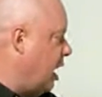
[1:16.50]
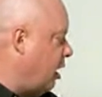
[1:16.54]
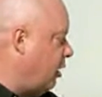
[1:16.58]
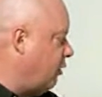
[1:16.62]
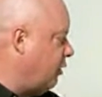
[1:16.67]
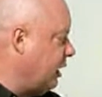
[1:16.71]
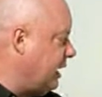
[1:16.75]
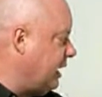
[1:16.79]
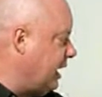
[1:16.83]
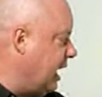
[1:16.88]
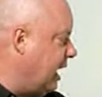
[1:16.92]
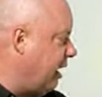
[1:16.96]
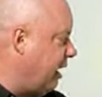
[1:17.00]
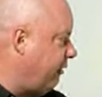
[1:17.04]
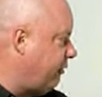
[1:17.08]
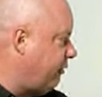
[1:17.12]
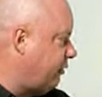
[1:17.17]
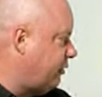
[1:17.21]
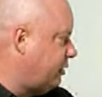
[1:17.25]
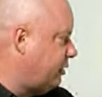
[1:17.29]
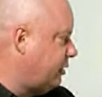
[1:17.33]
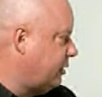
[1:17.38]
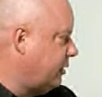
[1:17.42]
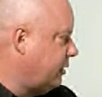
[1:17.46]
the
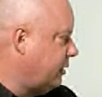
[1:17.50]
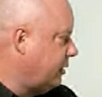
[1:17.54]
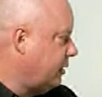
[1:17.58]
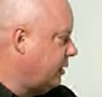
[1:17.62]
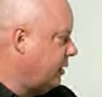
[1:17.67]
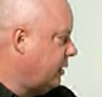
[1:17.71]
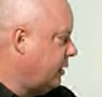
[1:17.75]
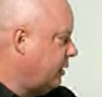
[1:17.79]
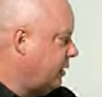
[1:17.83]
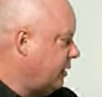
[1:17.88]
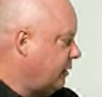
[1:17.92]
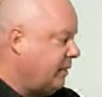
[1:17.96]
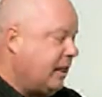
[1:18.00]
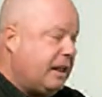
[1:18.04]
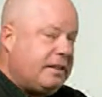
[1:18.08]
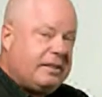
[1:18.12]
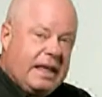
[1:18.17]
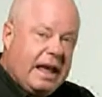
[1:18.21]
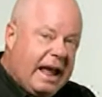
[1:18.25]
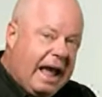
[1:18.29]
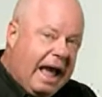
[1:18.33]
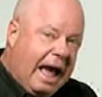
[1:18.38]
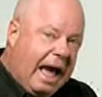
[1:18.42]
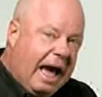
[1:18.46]
gift that
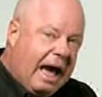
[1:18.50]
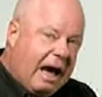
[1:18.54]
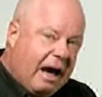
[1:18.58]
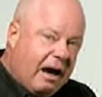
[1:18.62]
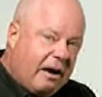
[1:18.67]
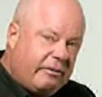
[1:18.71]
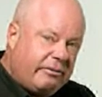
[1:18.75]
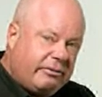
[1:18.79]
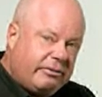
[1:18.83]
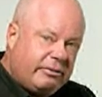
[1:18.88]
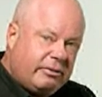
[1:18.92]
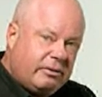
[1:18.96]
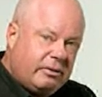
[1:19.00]
they have